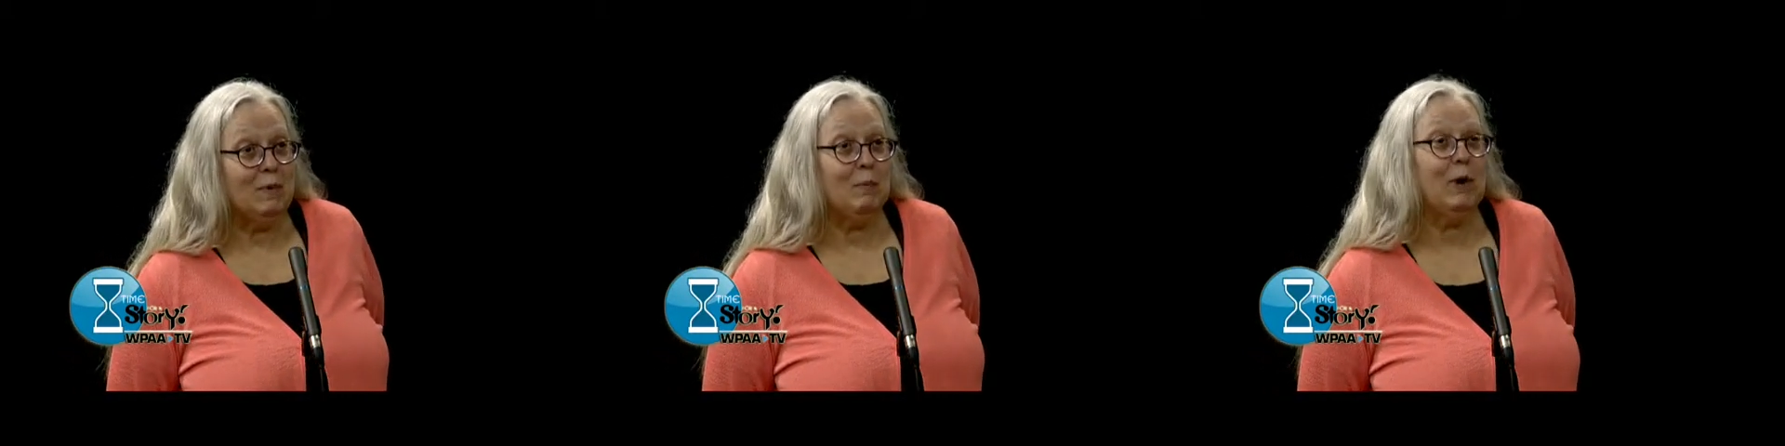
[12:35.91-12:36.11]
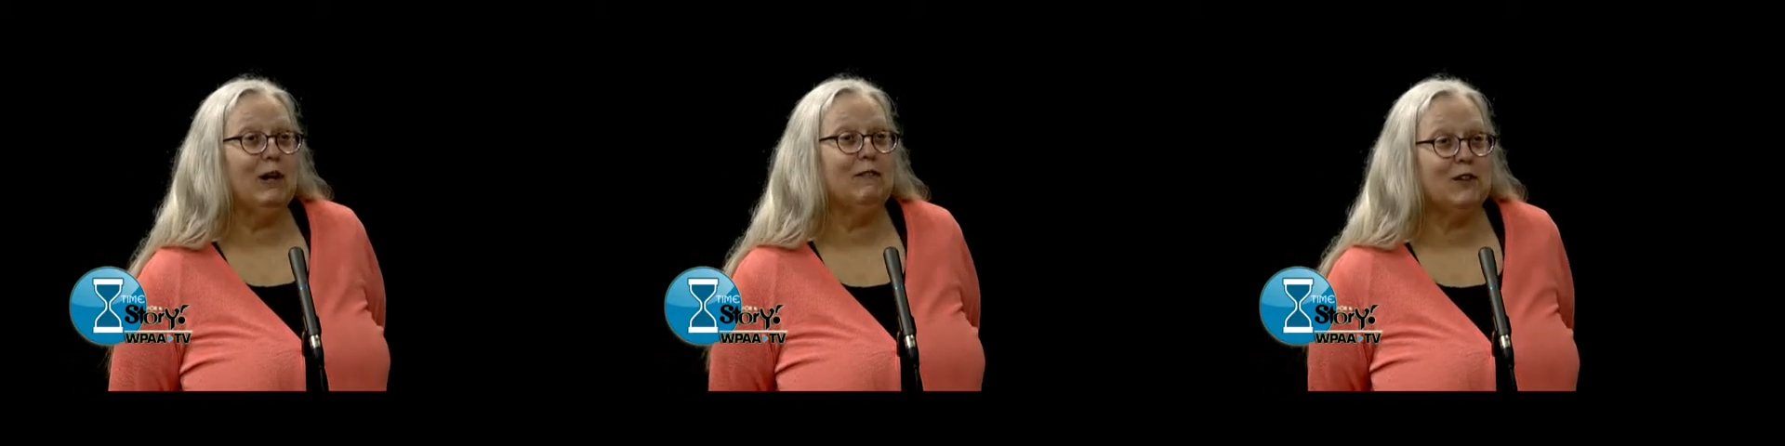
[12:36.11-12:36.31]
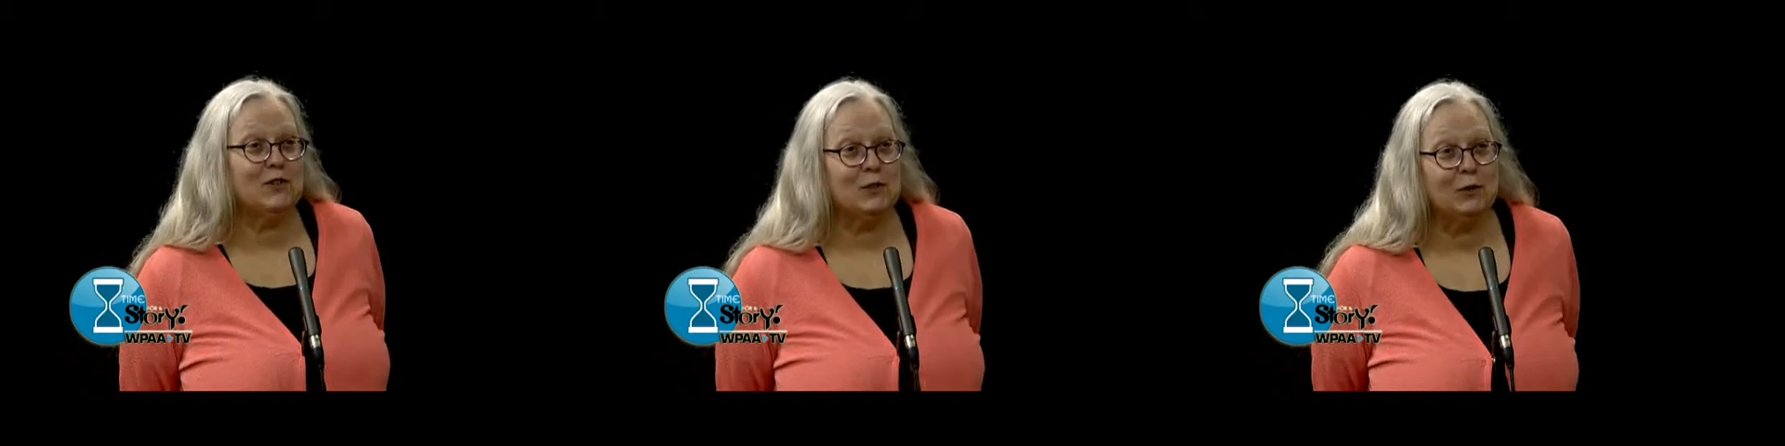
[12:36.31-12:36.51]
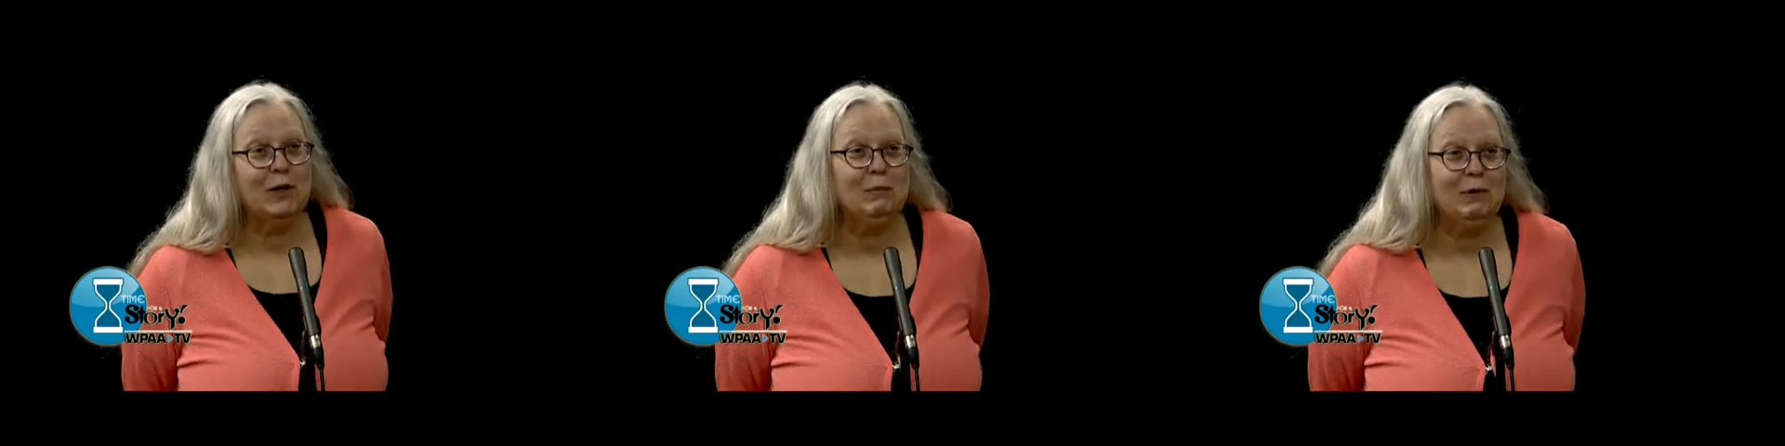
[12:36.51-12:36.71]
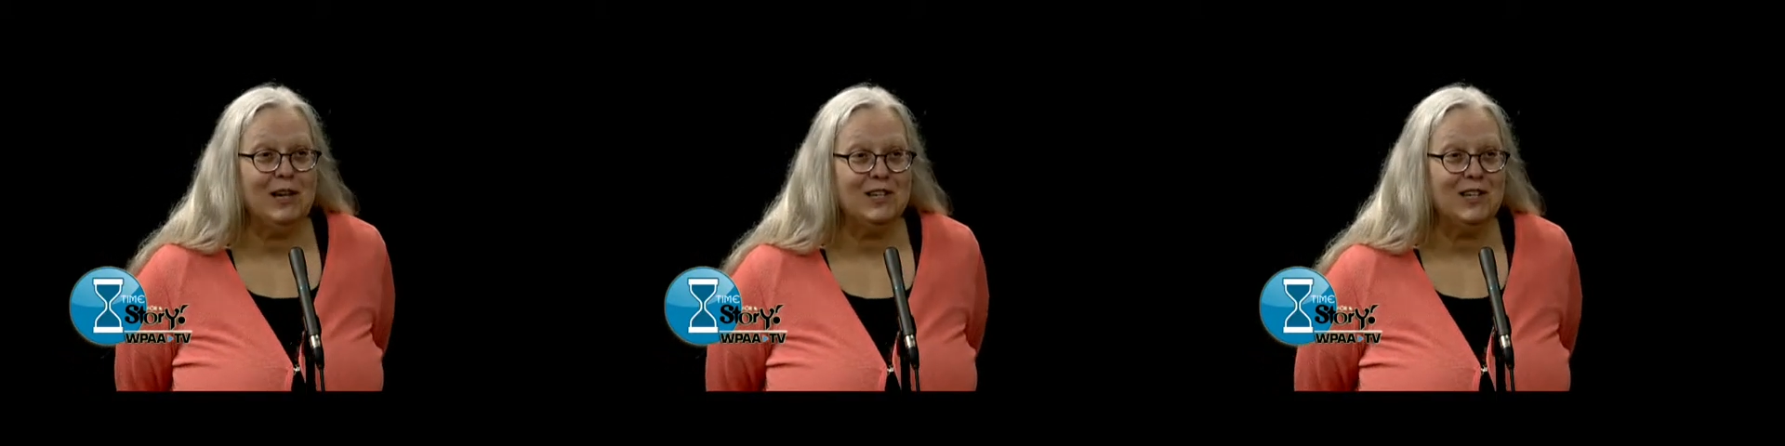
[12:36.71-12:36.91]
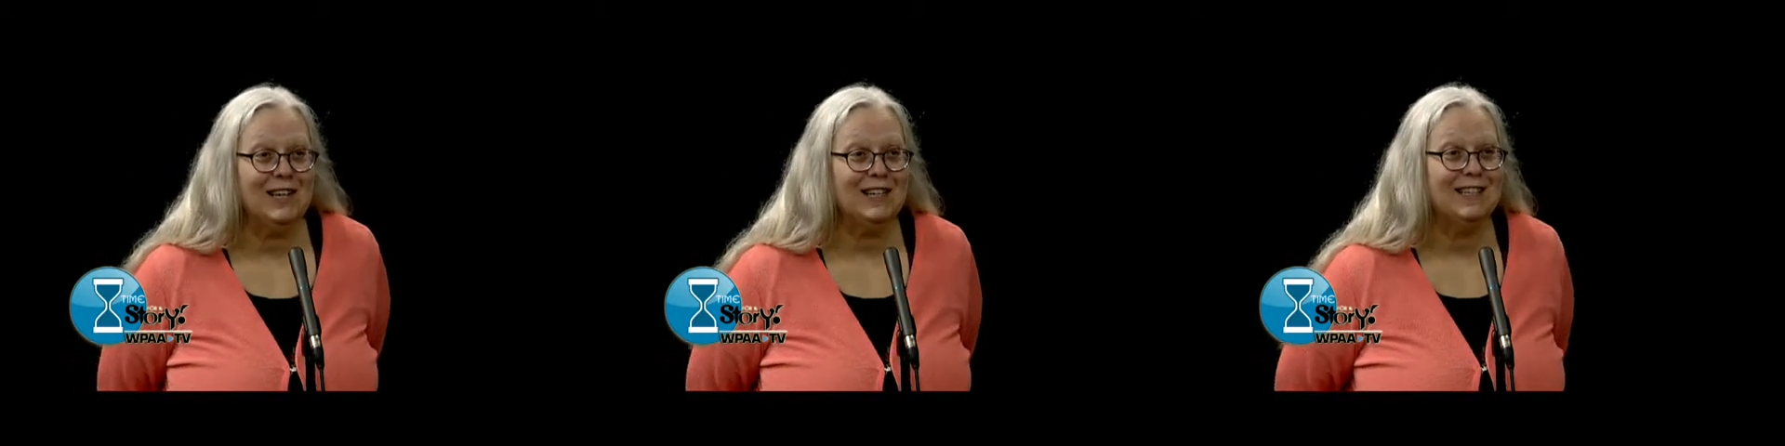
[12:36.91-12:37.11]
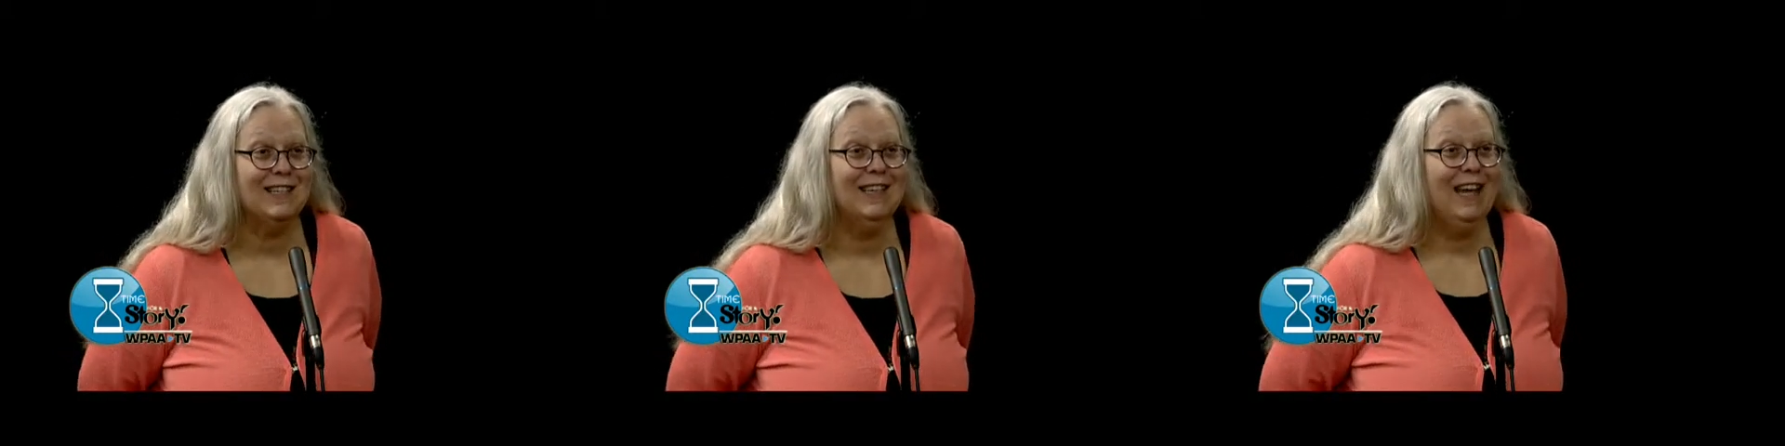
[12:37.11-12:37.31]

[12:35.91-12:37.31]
be part of our story project.